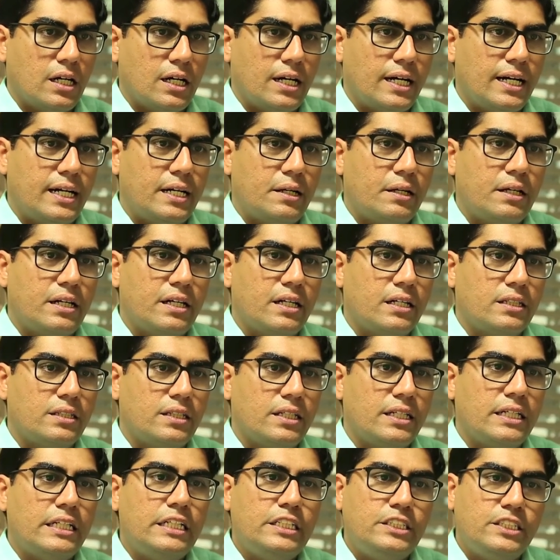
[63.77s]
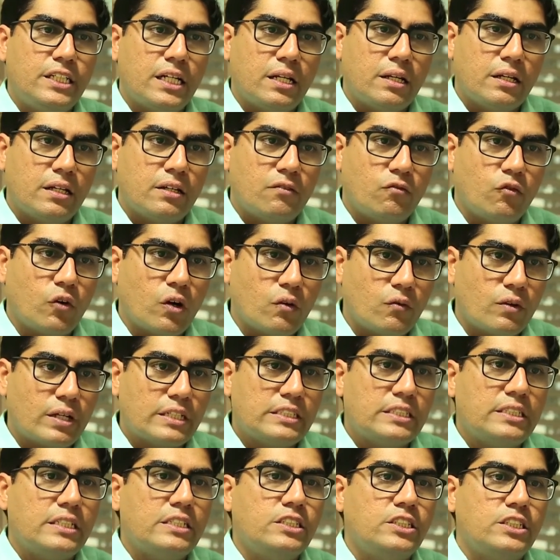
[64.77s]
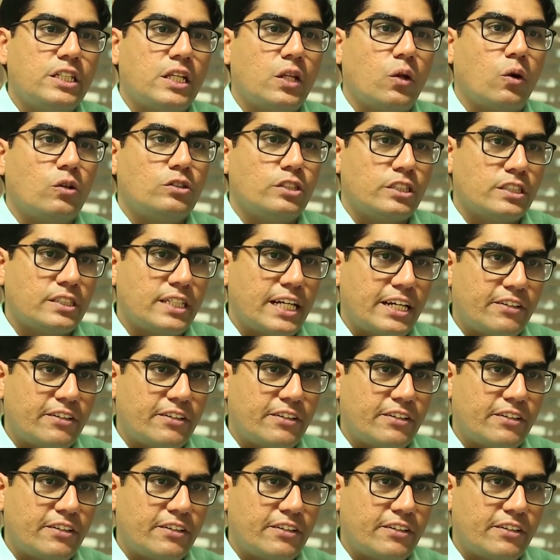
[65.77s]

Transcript: and uh, the initial whatever residential launches